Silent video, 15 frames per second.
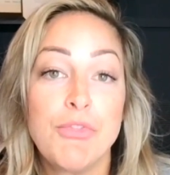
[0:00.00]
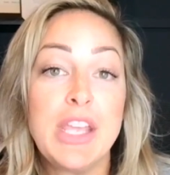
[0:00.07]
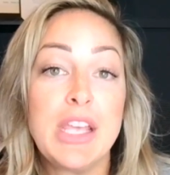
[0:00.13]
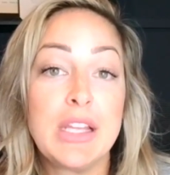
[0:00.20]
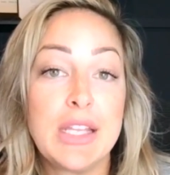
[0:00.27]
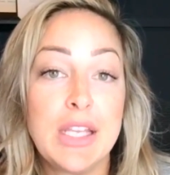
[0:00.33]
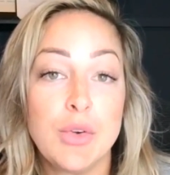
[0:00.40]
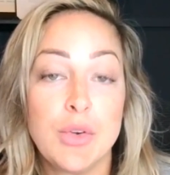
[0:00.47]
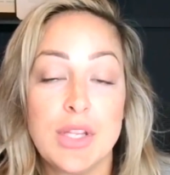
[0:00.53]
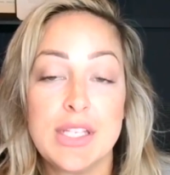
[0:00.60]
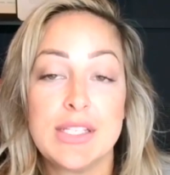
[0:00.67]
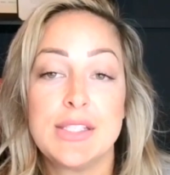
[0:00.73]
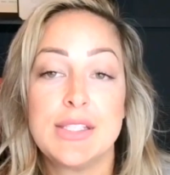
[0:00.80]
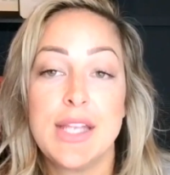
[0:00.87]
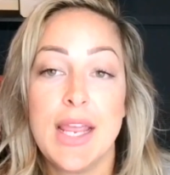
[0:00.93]
feeling or
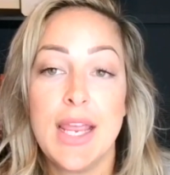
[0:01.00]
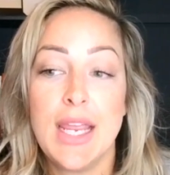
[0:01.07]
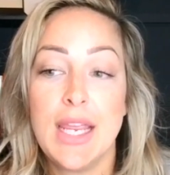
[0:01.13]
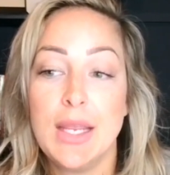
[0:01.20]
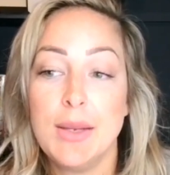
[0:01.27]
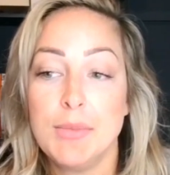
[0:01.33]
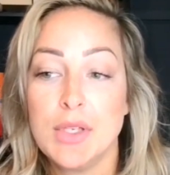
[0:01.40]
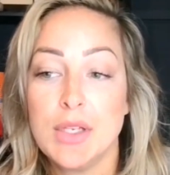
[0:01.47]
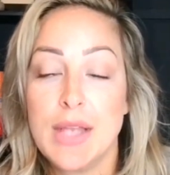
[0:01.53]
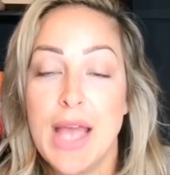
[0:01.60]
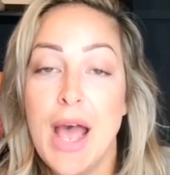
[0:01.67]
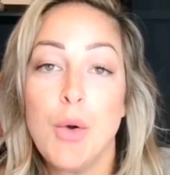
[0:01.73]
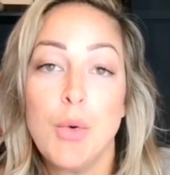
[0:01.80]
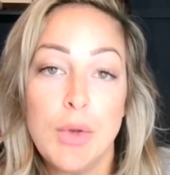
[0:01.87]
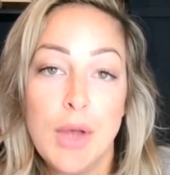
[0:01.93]
this same
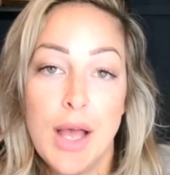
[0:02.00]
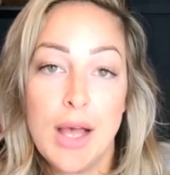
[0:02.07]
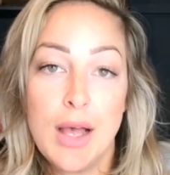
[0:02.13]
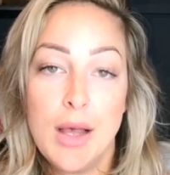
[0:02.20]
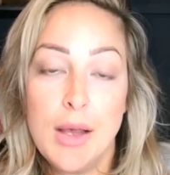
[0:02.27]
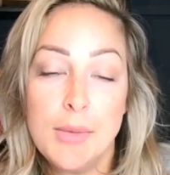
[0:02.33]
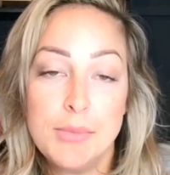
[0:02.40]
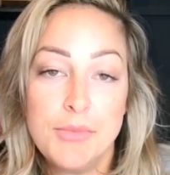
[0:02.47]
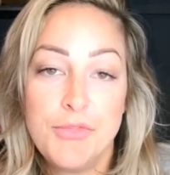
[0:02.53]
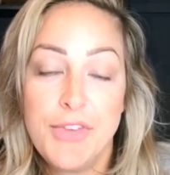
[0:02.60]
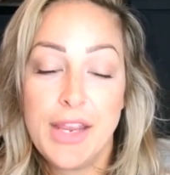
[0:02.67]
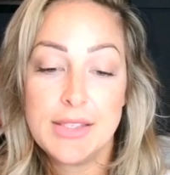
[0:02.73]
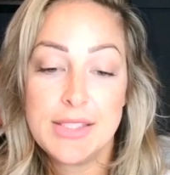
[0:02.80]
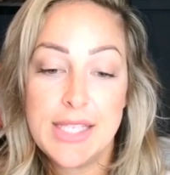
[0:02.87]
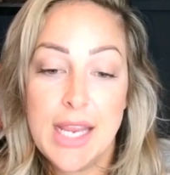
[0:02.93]

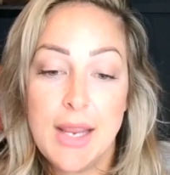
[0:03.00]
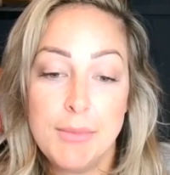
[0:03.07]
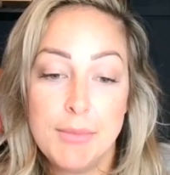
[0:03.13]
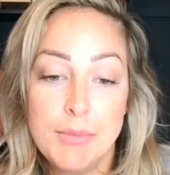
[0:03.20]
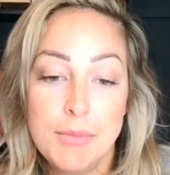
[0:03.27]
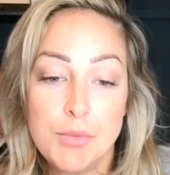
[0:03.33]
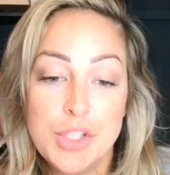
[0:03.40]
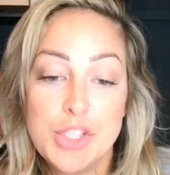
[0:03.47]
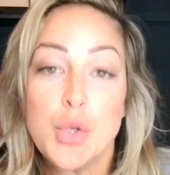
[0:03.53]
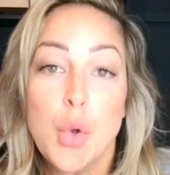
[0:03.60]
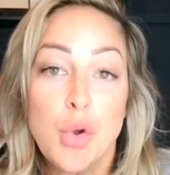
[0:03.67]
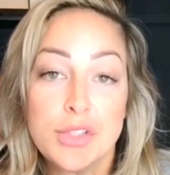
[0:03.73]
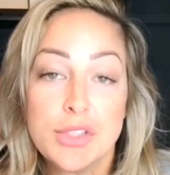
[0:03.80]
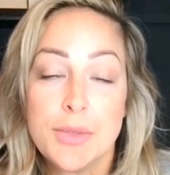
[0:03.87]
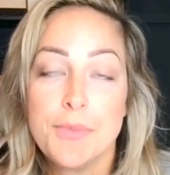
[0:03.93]
same
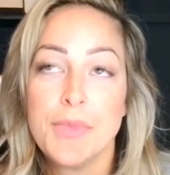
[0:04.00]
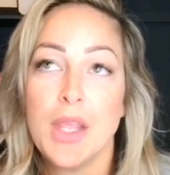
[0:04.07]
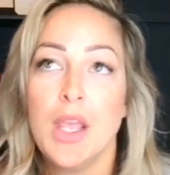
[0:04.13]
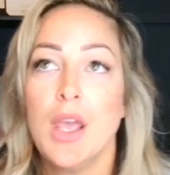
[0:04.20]
result?